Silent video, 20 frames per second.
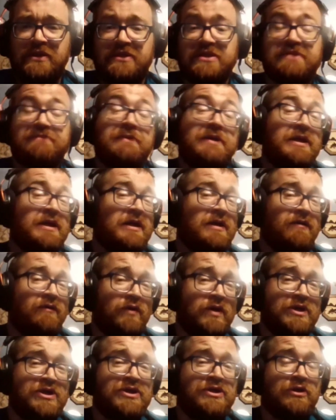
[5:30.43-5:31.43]
And speaking
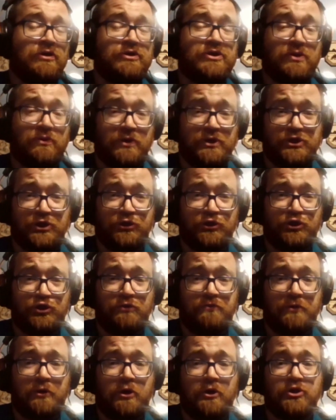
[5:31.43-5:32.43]
of which, those original
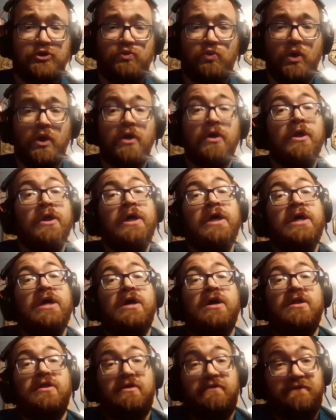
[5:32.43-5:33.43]
two parties were
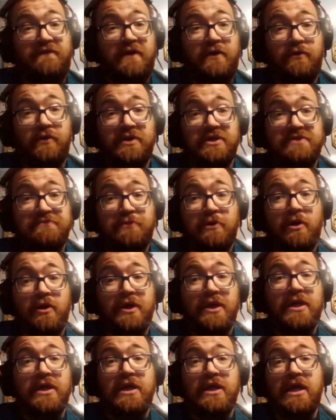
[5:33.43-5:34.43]
the Federalist
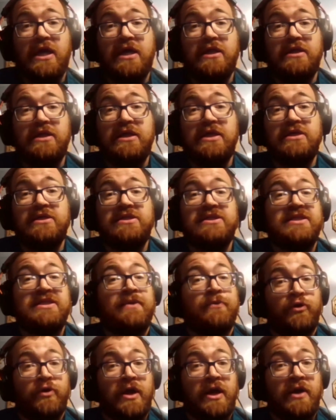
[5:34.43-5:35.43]
Party and the
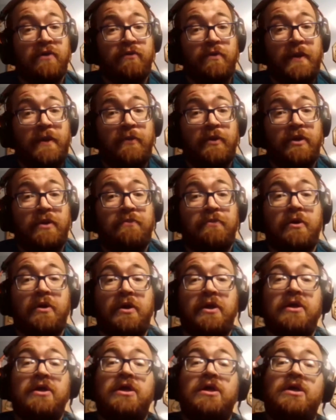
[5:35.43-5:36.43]
Democratic Republican
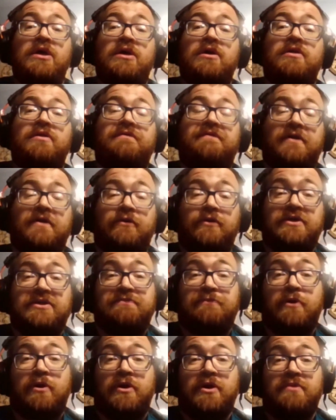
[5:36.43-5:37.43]
Party.
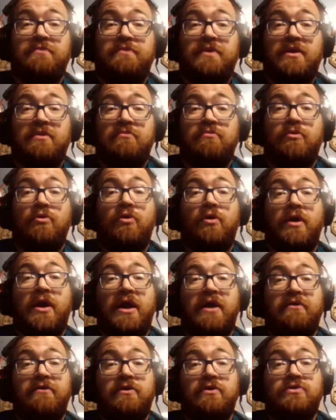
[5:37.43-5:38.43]
Federalist Party being
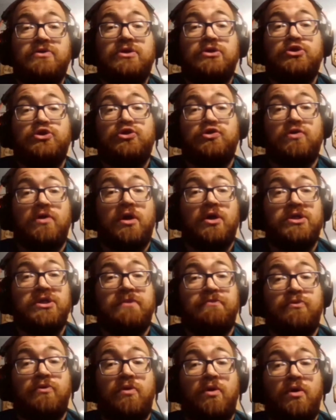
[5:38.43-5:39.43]
born out of those strong
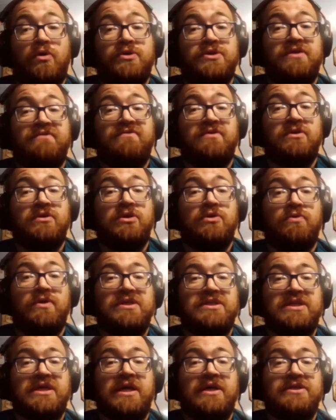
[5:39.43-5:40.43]
supporters of the U.S.